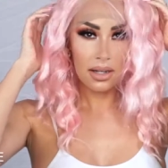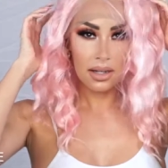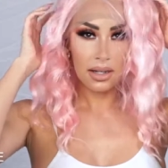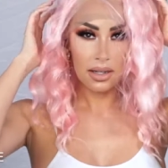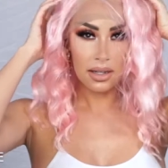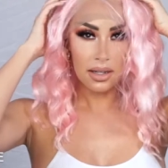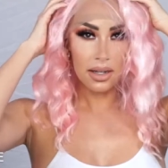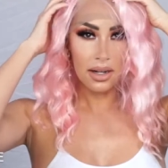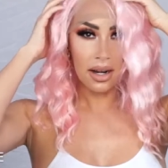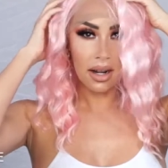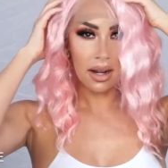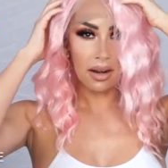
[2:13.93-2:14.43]

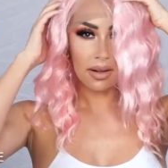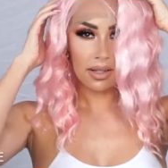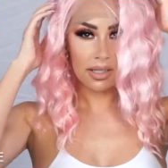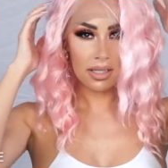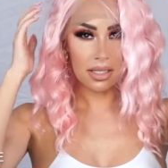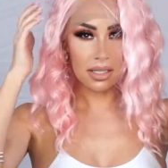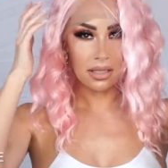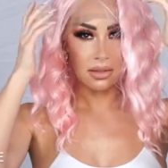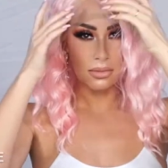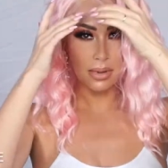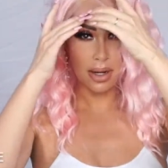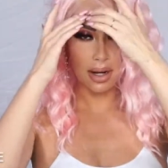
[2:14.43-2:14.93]
you know, and
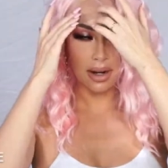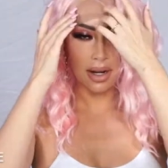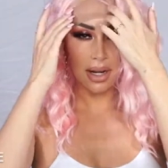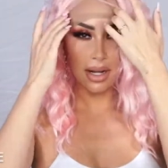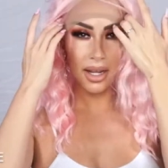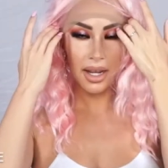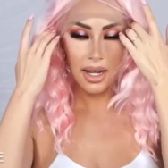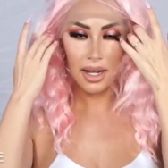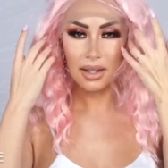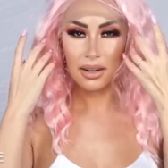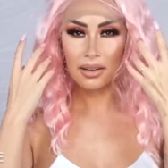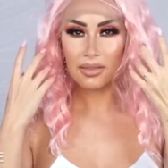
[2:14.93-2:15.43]
just wear
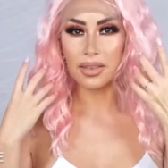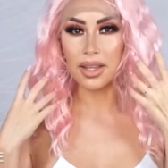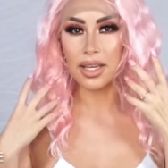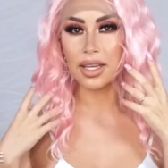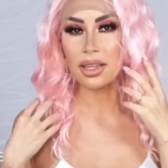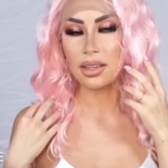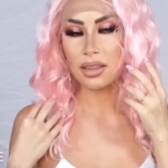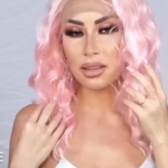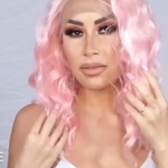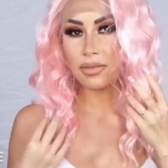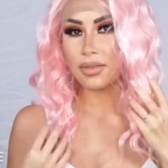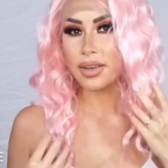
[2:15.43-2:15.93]
it kind of
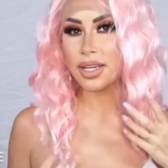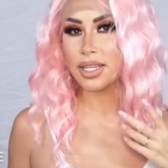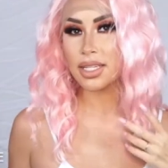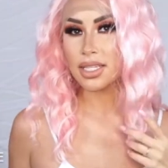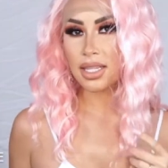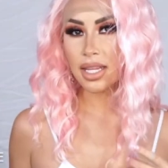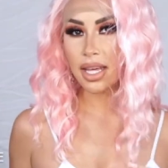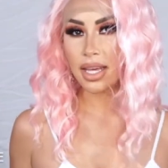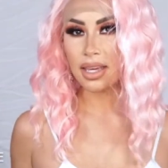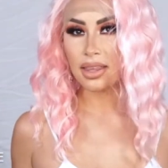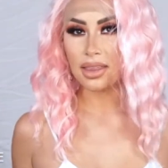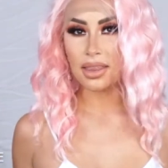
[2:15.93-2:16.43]
like in the
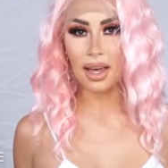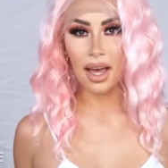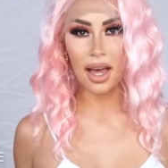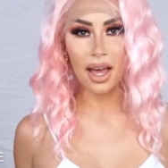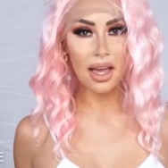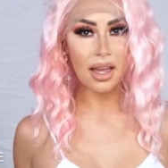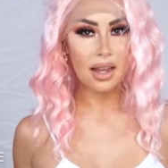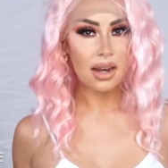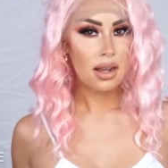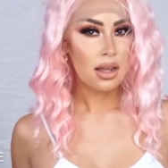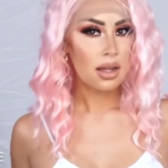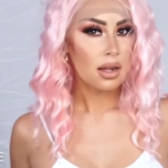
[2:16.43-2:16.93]
face like
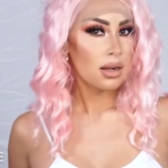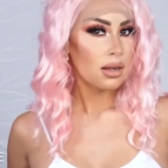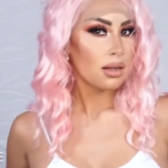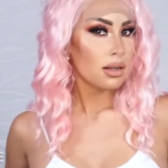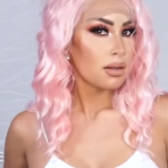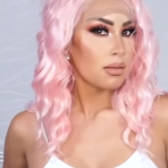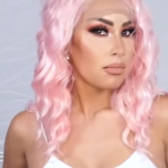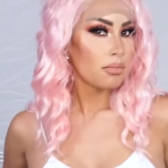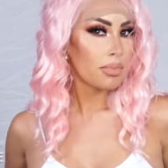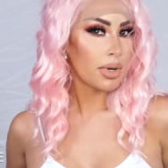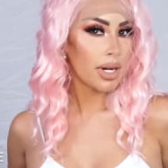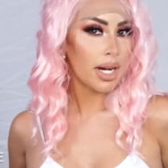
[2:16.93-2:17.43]
that.
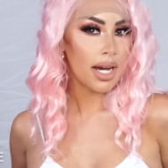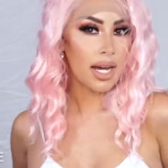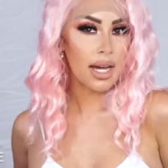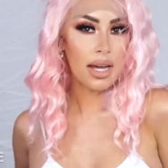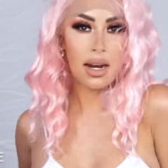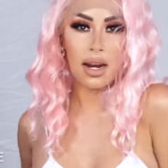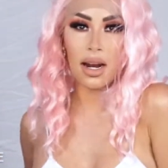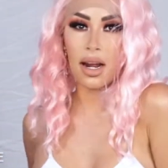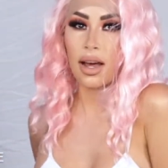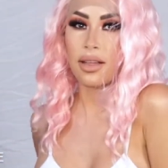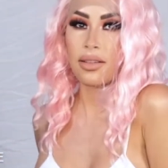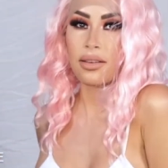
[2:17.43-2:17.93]

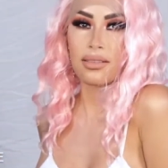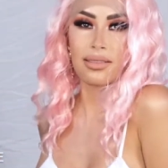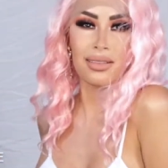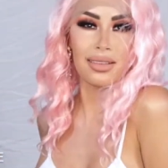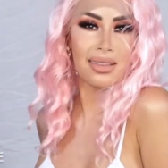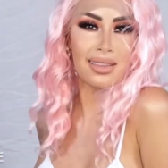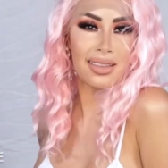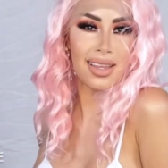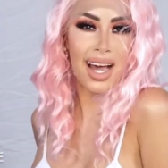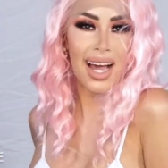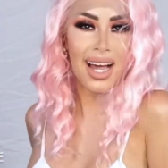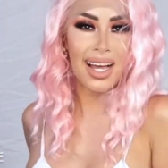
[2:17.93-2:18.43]
But other
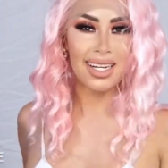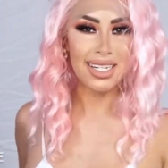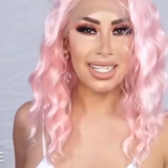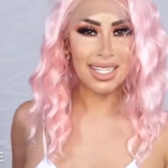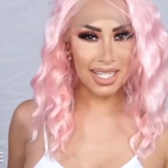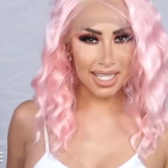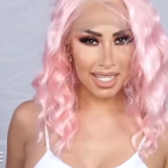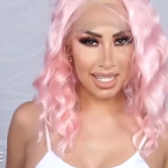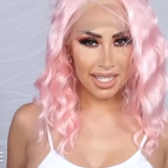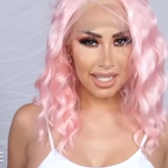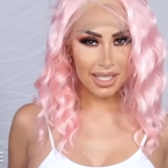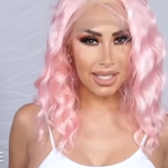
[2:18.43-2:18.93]
than that,
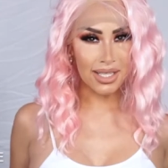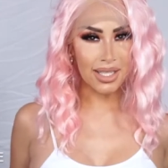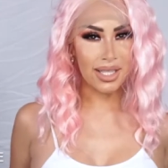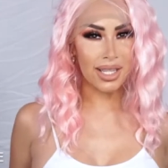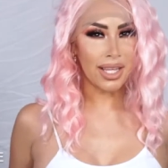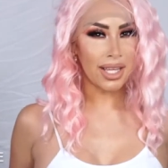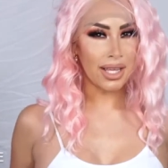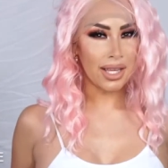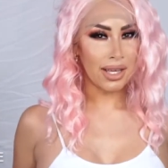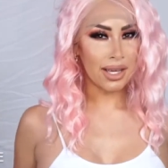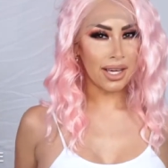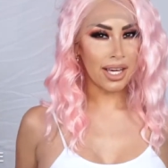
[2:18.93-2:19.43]
she's
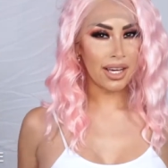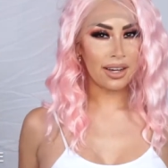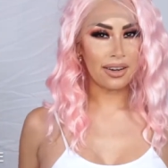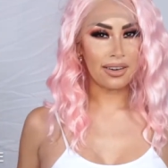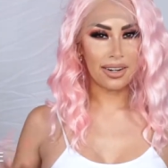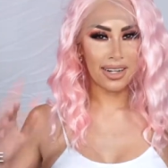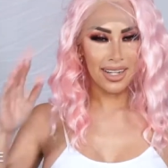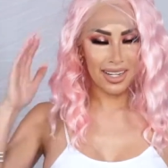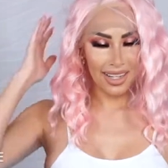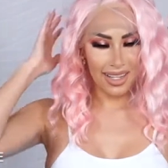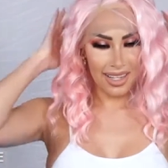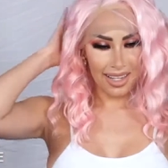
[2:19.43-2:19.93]

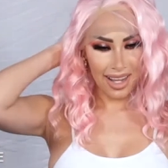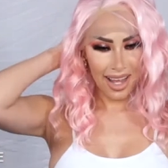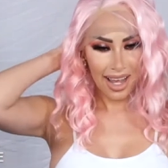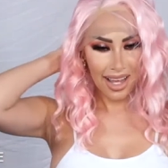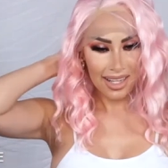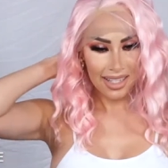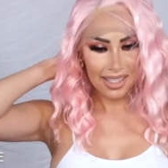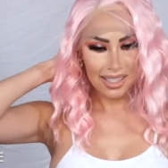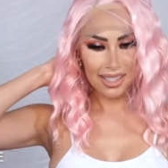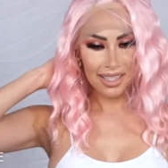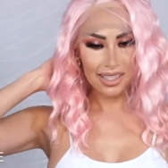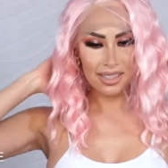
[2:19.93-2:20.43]
cute.
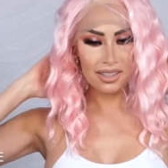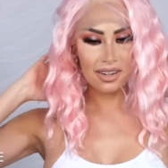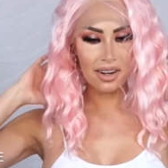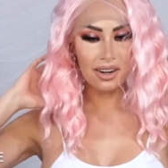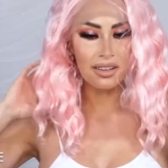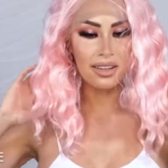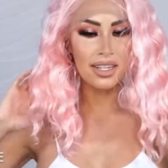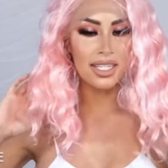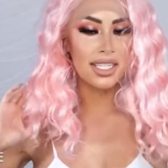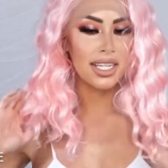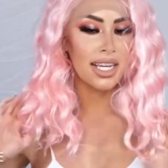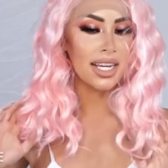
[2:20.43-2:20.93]
Yes, this
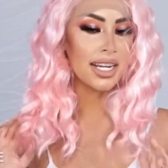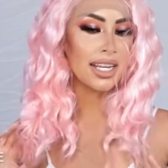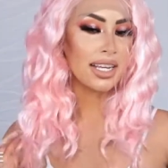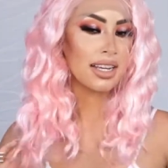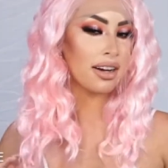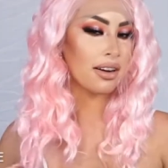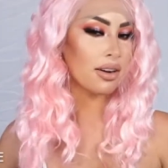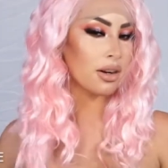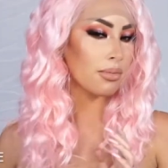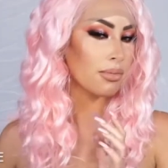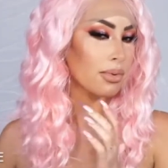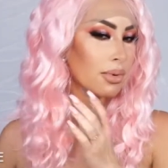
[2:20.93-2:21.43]
girl is
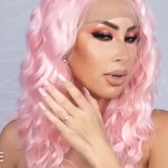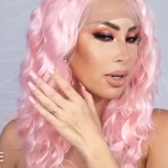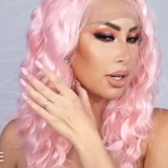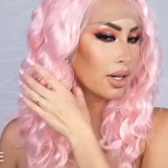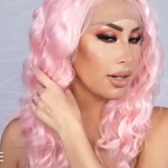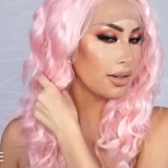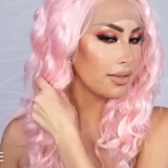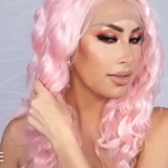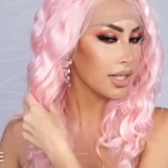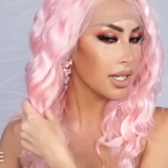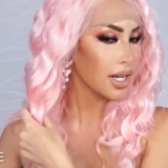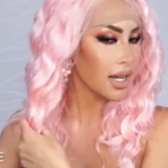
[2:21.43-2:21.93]
LadyCode
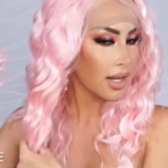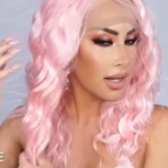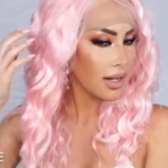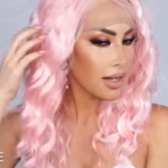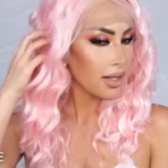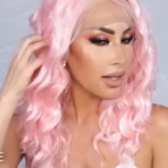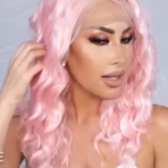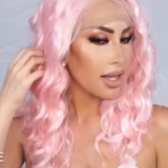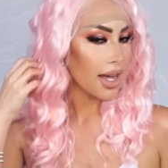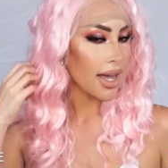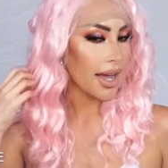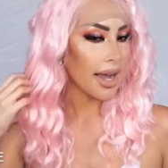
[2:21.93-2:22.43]
approved.
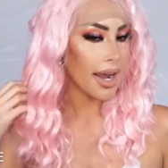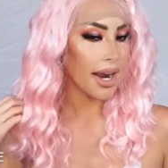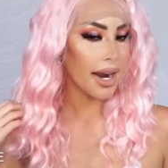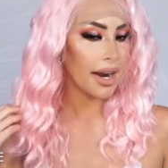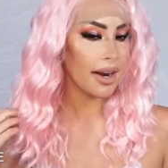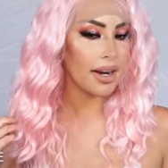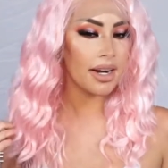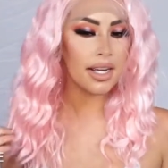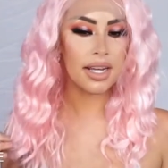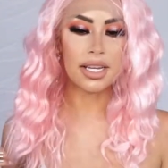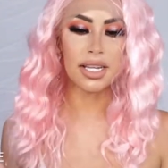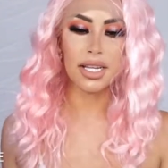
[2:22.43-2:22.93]
The
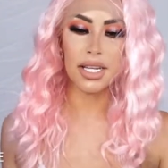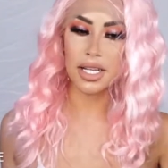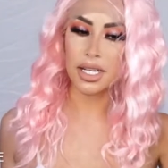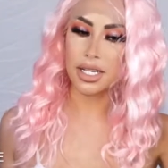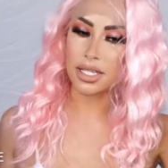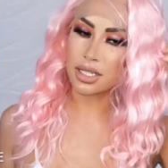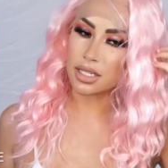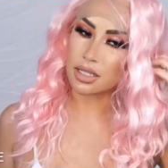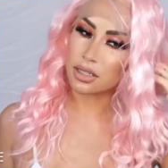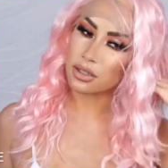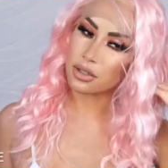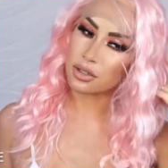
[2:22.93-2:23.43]
hair
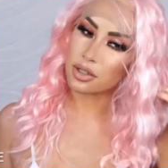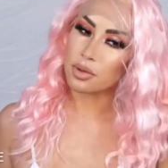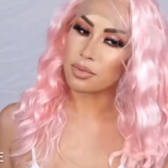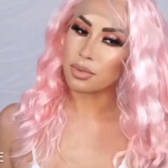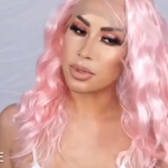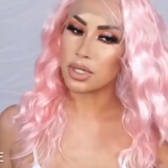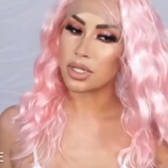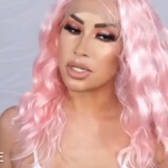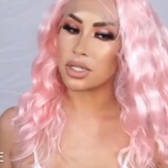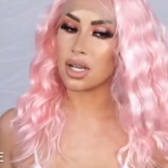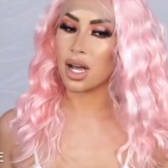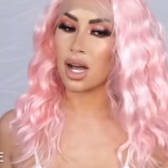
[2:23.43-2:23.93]
is
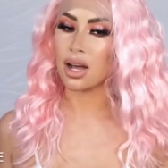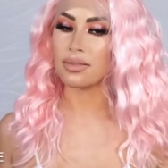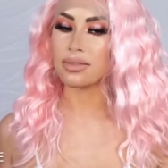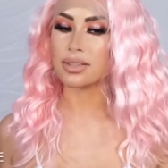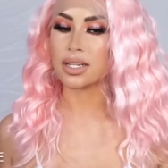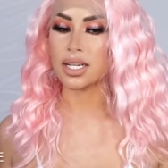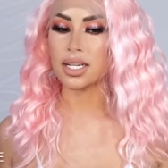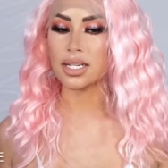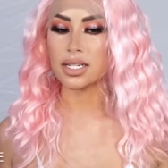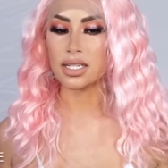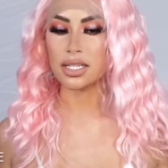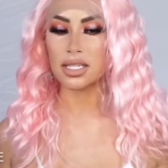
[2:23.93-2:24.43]
super
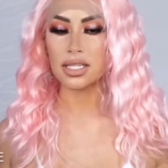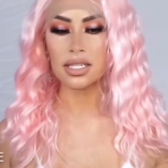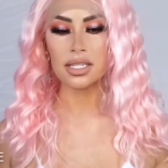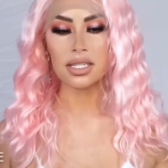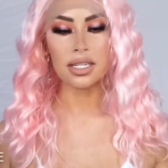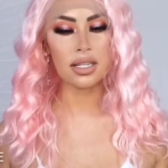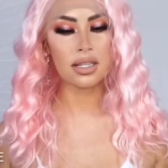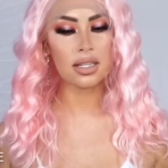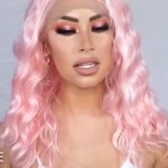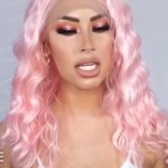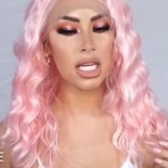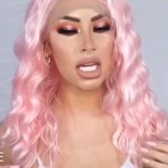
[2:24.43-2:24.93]
soft and
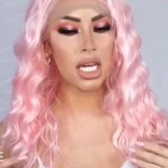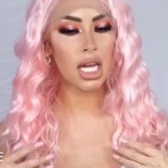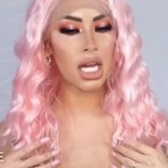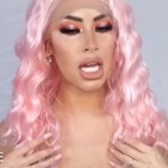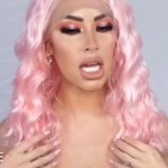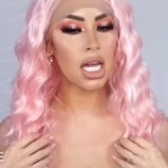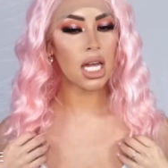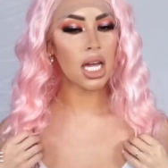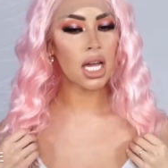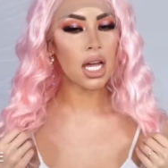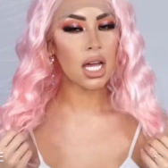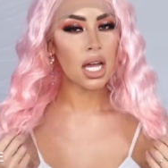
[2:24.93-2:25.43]

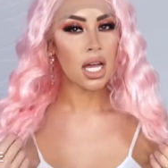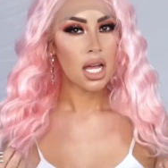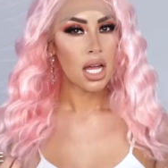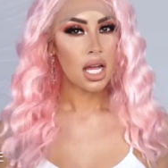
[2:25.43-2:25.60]
silky.